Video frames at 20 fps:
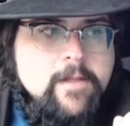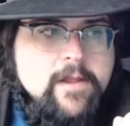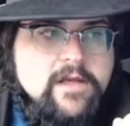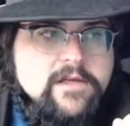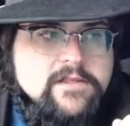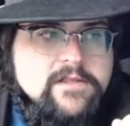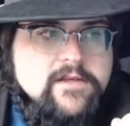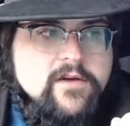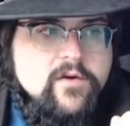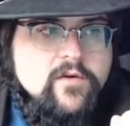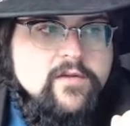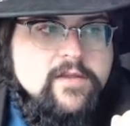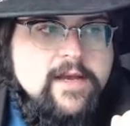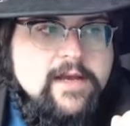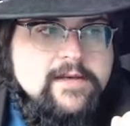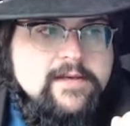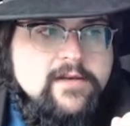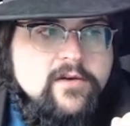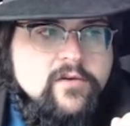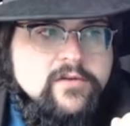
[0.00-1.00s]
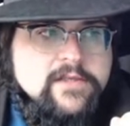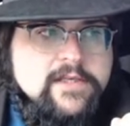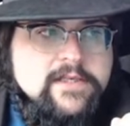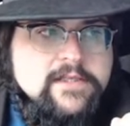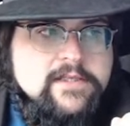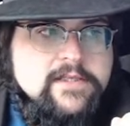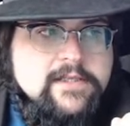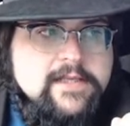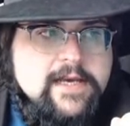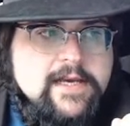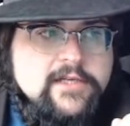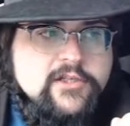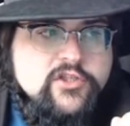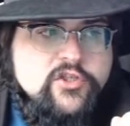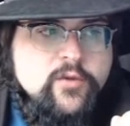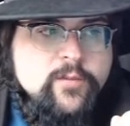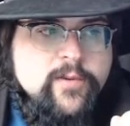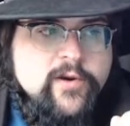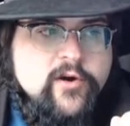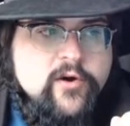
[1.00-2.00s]
So that tells us that
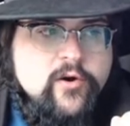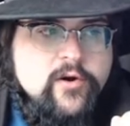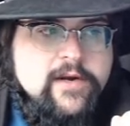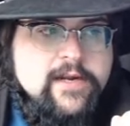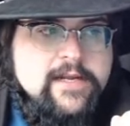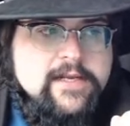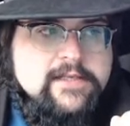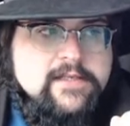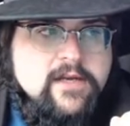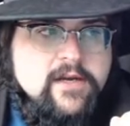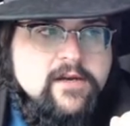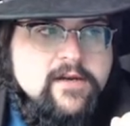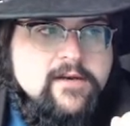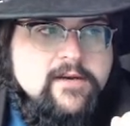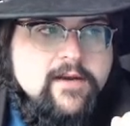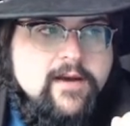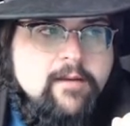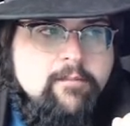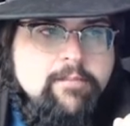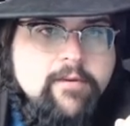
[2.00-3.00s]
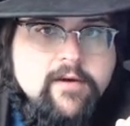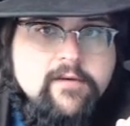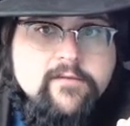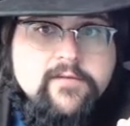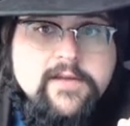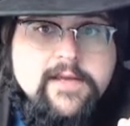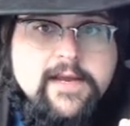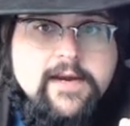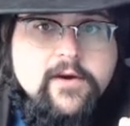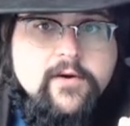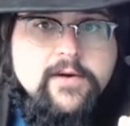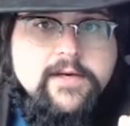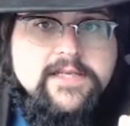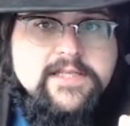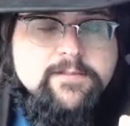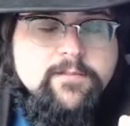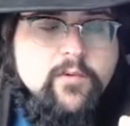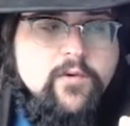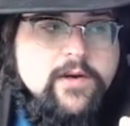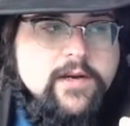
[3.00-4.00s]
Jupiter is on top of the Aries
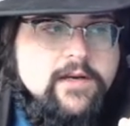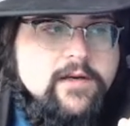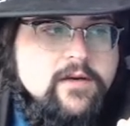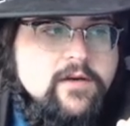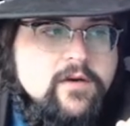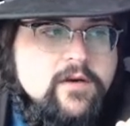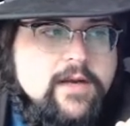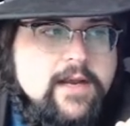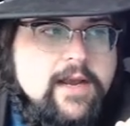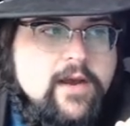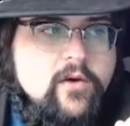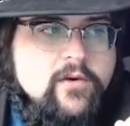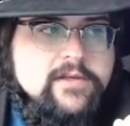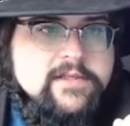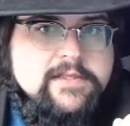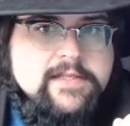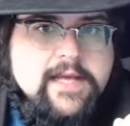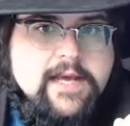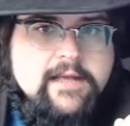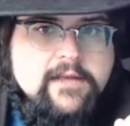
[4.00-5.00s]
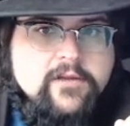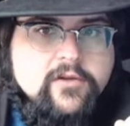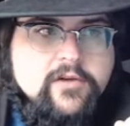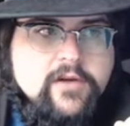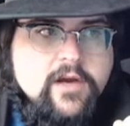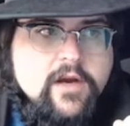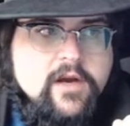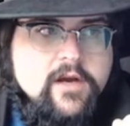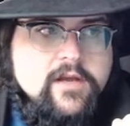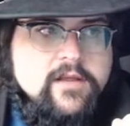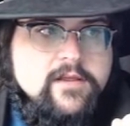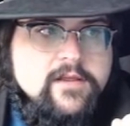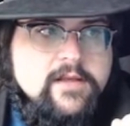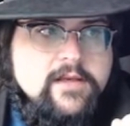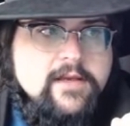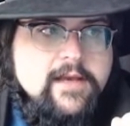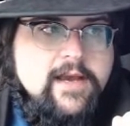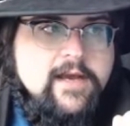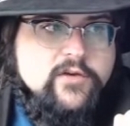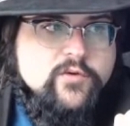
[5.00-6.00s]
point. How does that look on
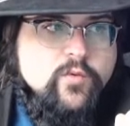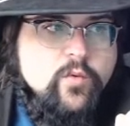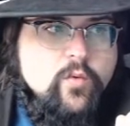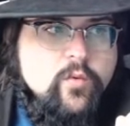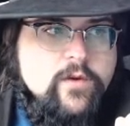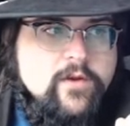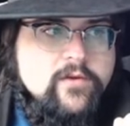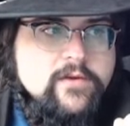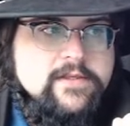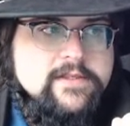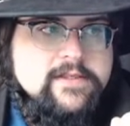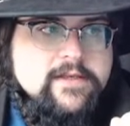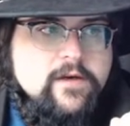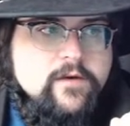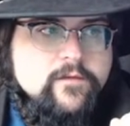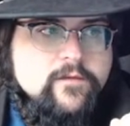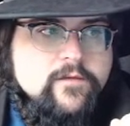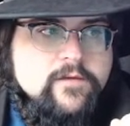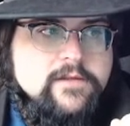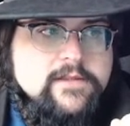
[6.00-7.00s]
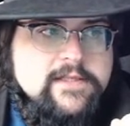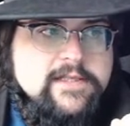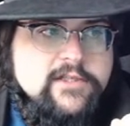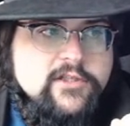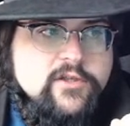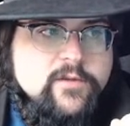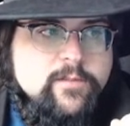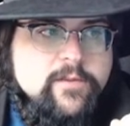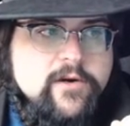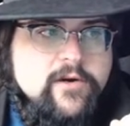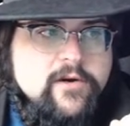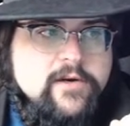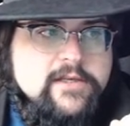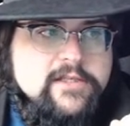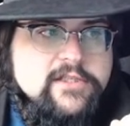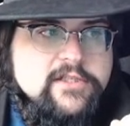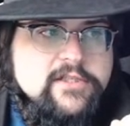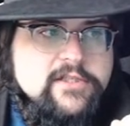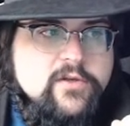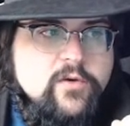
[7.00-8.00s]
the actual wheel itself? See, Jupiter is
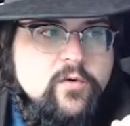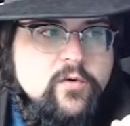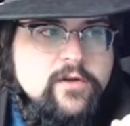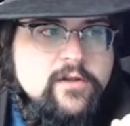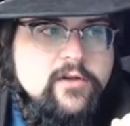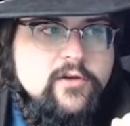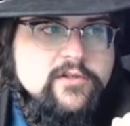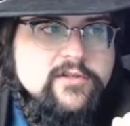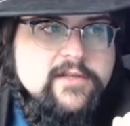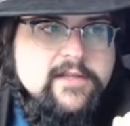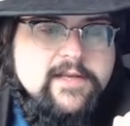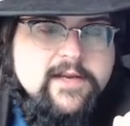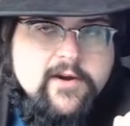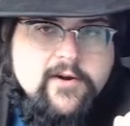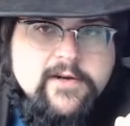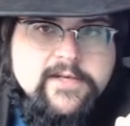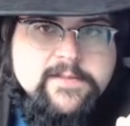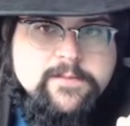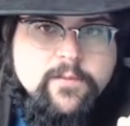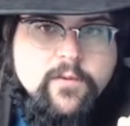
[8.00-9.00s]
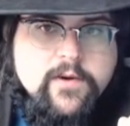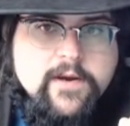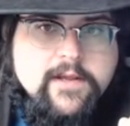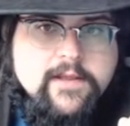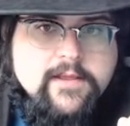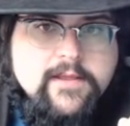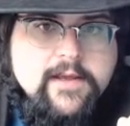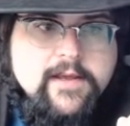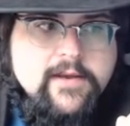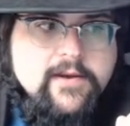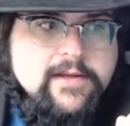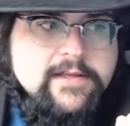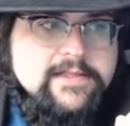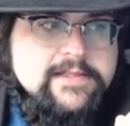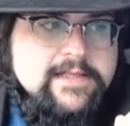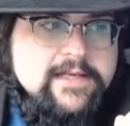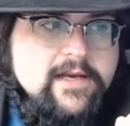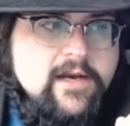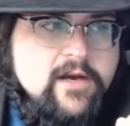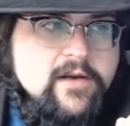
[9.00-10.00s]
so close to the Aries point that you can
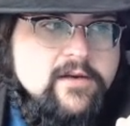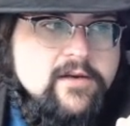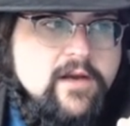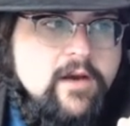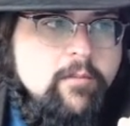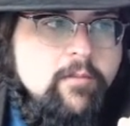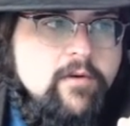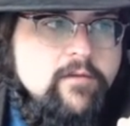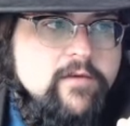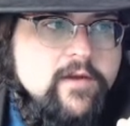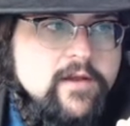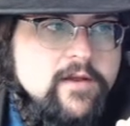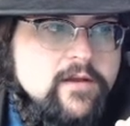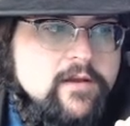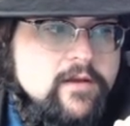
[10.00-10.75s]
see it on top of it.